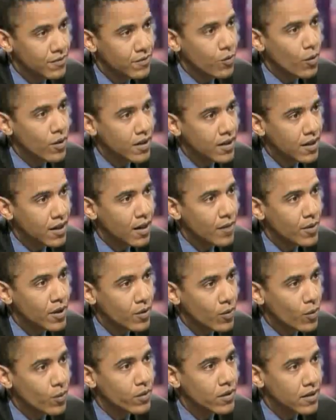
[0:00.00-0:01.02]
for
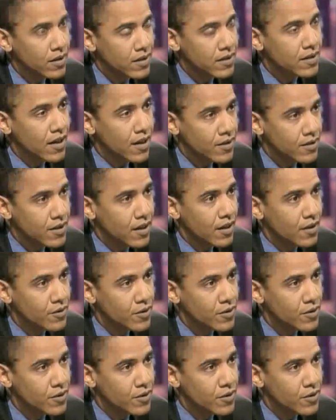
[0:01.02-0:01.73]
economic growth in the south side